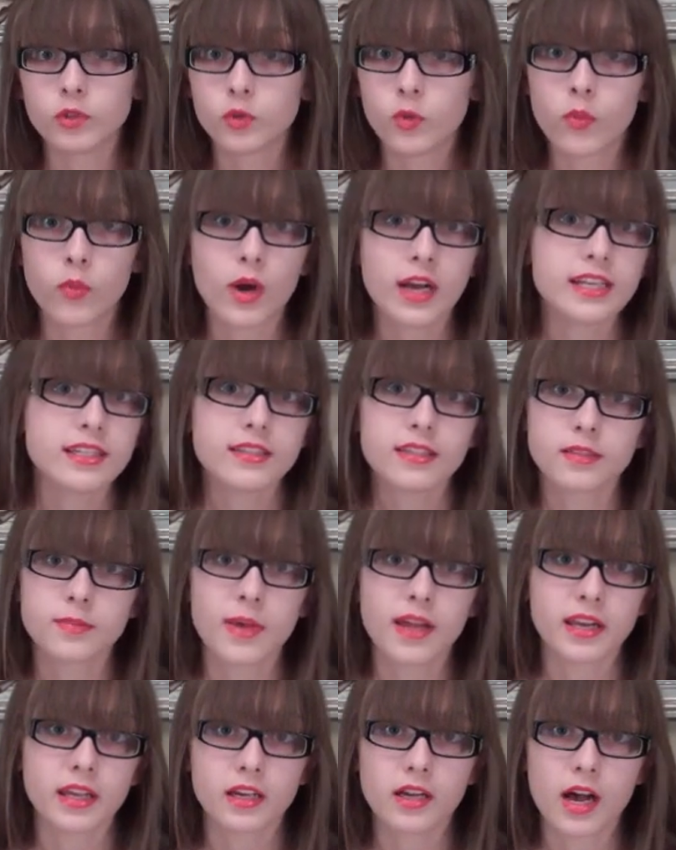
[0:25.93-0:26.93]
twice as
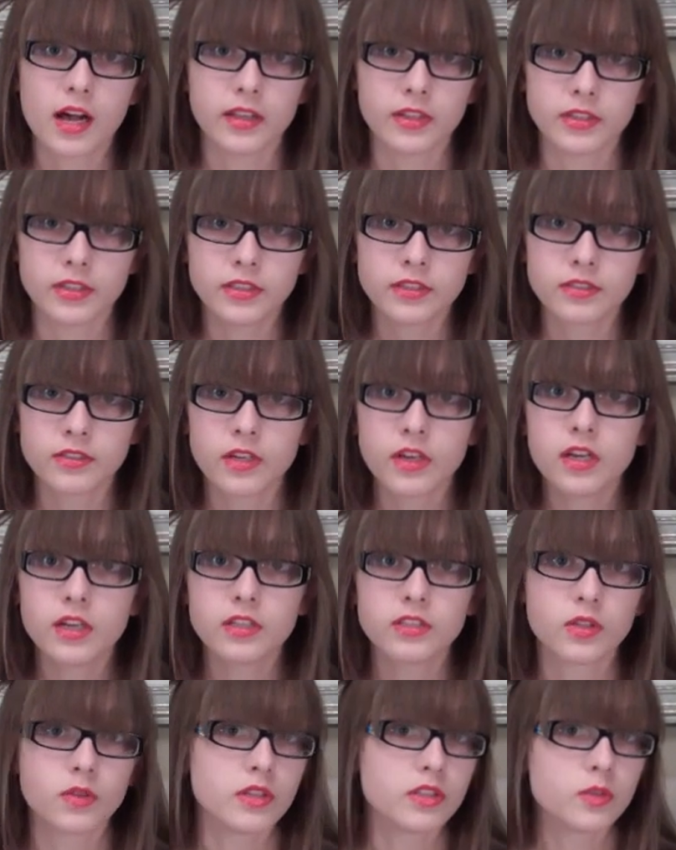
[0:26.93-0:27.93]
many colors,
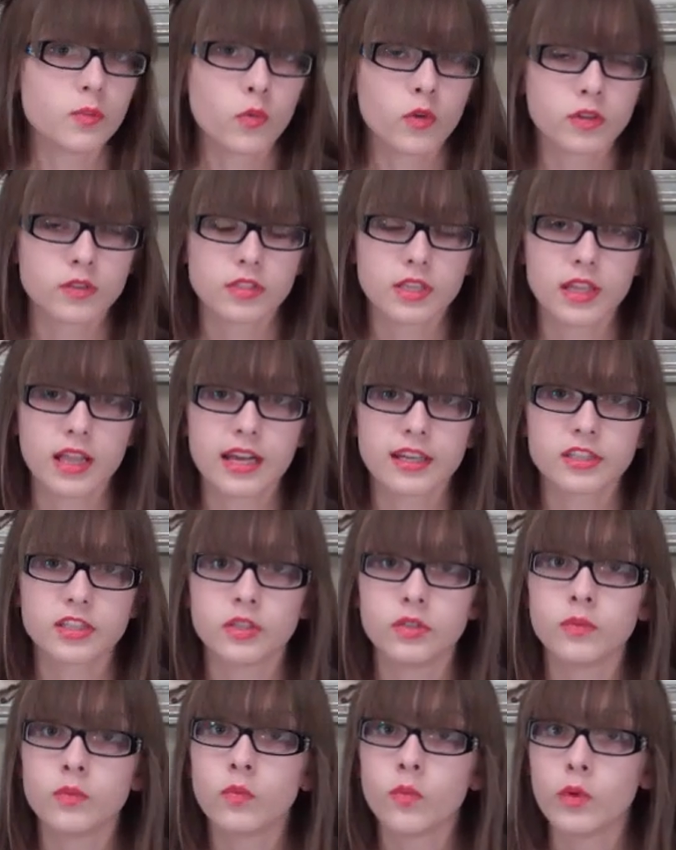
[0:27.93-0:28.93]
so there's more
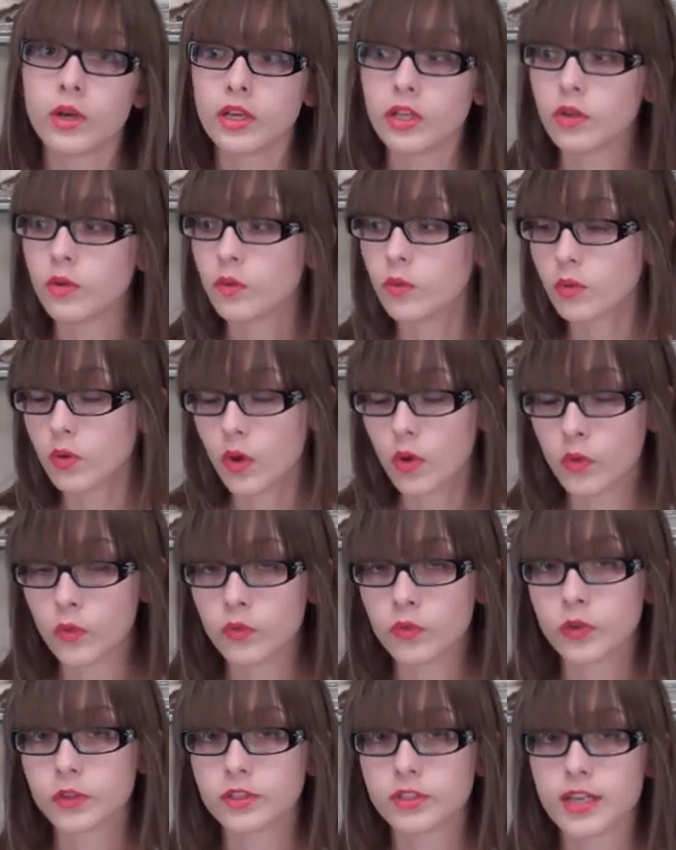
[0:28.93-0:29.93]
selection when you go
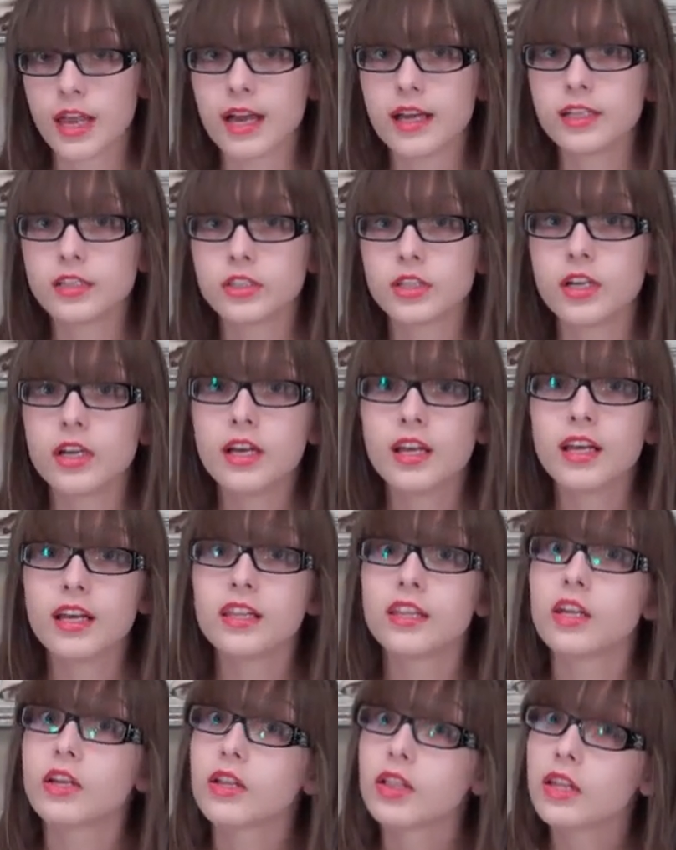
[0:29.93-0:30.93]
for Sketch.
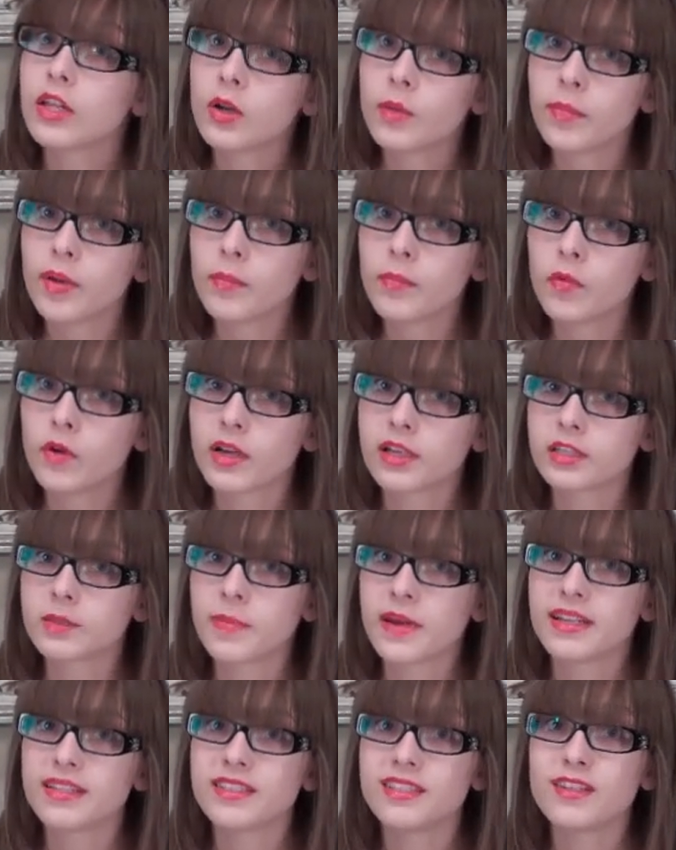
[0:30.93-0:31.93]
They're a little bit more
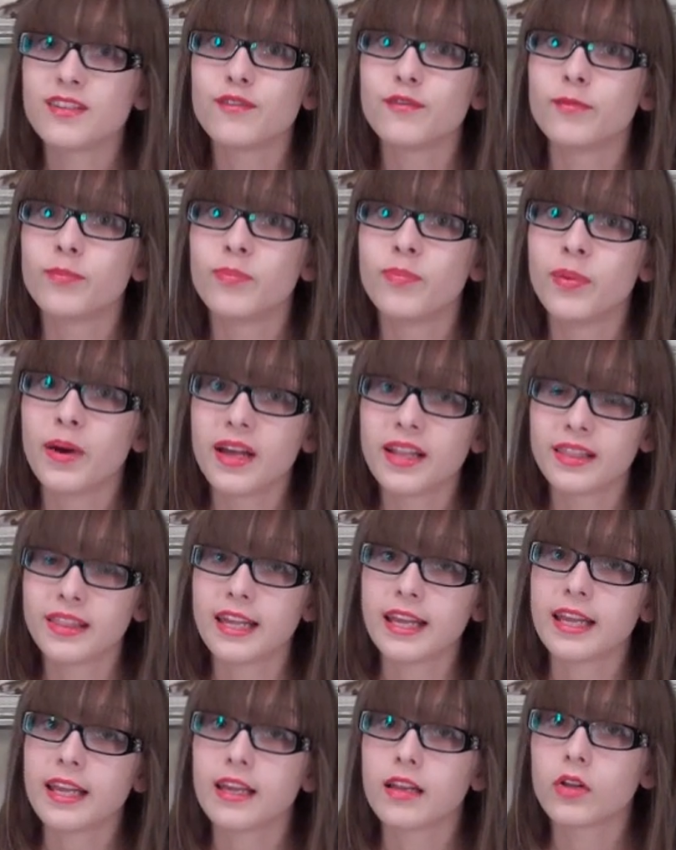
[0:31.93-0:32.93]
expensive, but
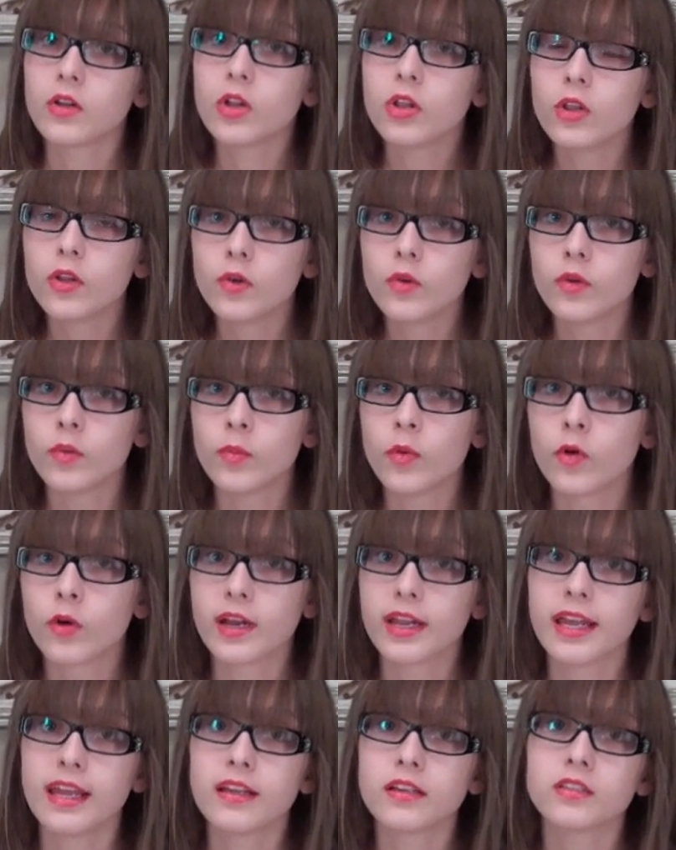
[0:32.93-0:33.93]
they include
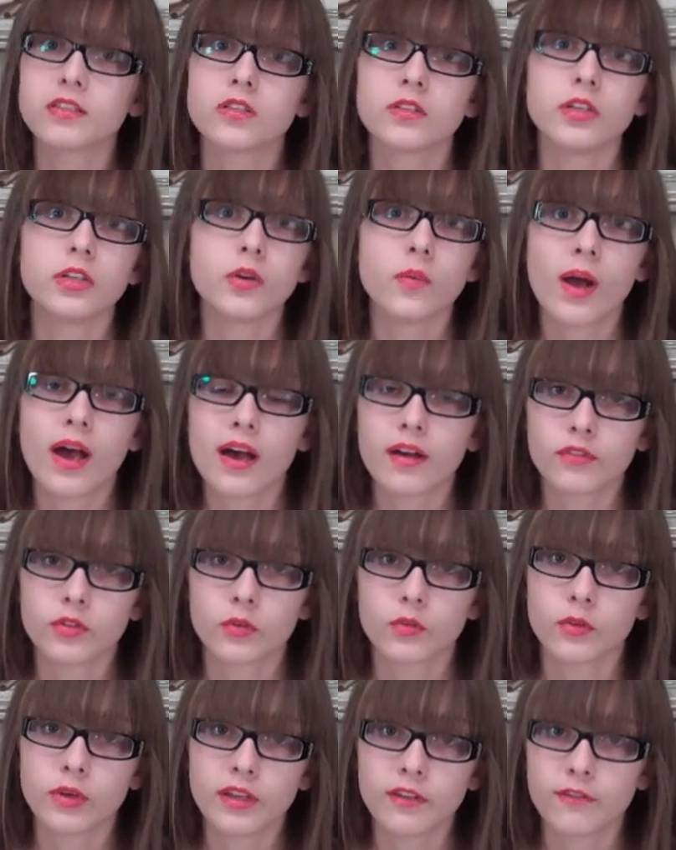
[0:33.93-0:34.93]
more ink, so you don't have
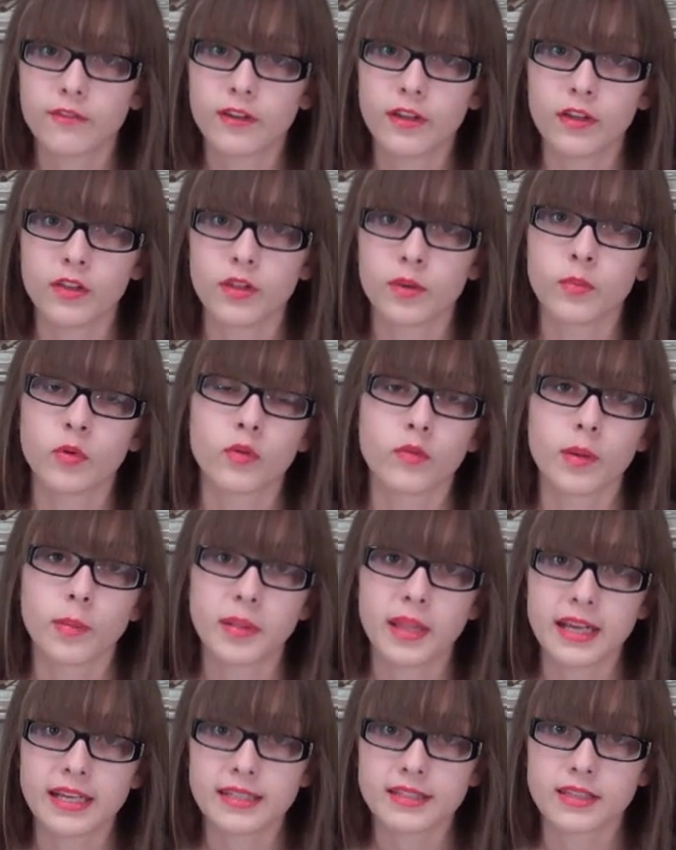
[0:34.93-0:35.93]
to refill them or
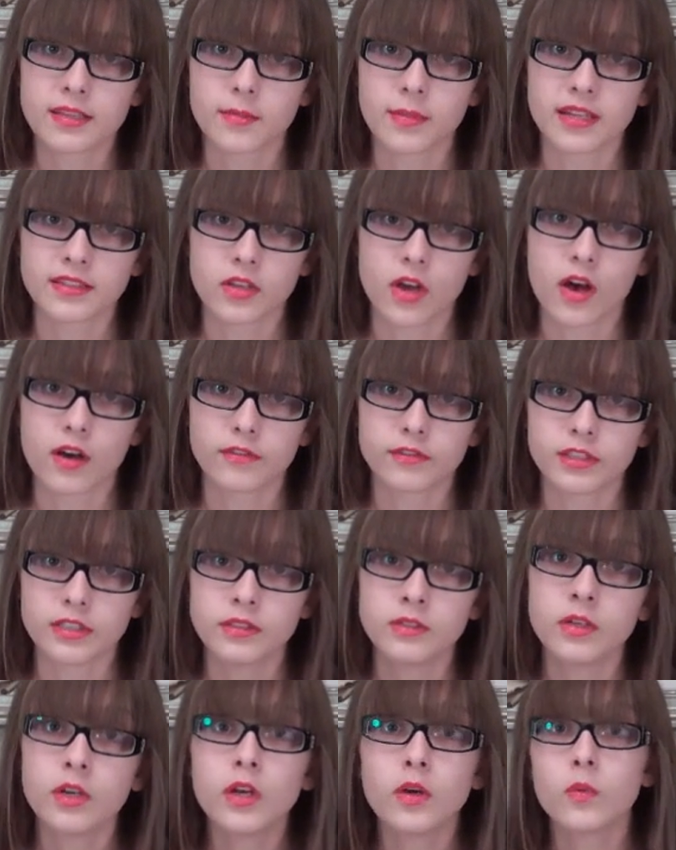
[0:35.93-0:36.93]
replace them as
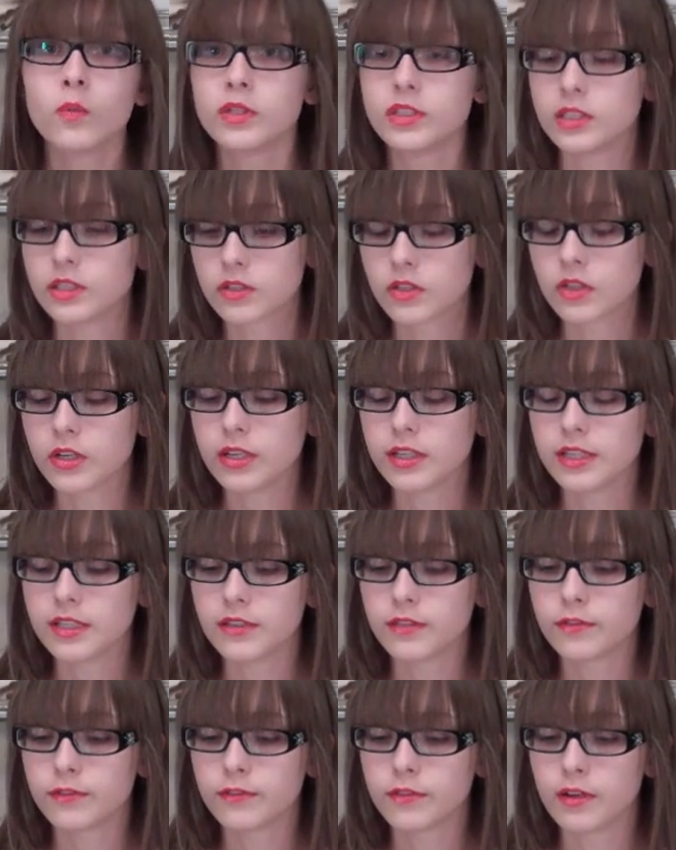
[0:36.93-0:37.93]
often, which is good
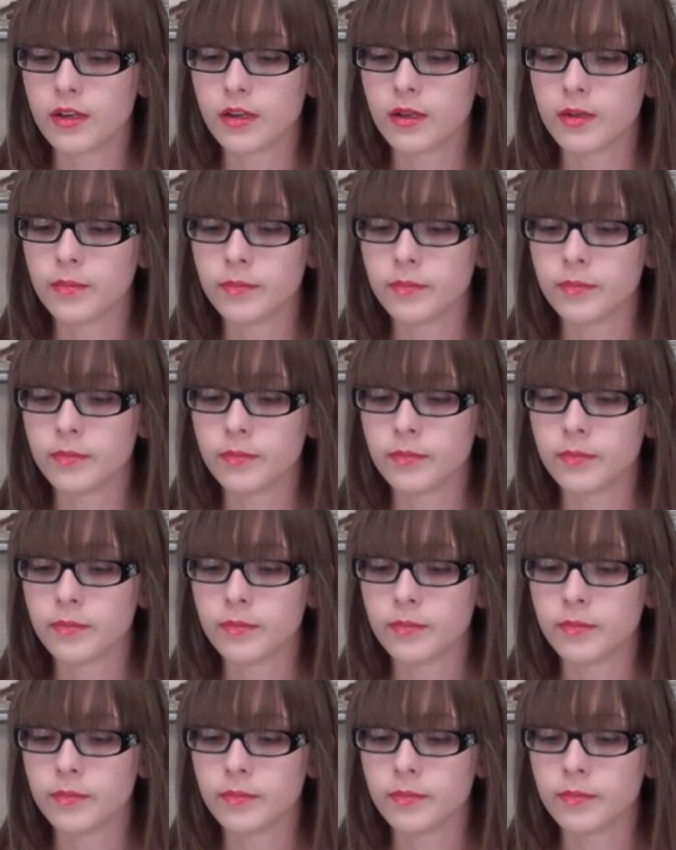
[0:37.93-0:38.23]
if